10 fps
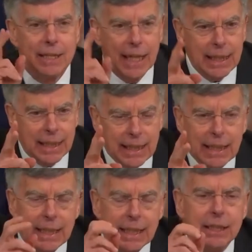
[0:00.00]
Second
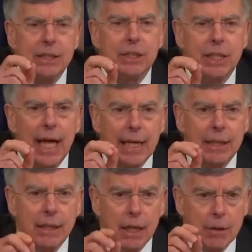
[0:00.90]
thing is
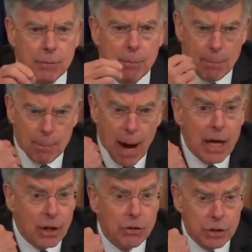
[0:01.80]
that
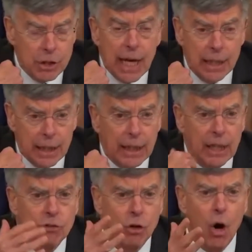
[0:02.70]
my understanding is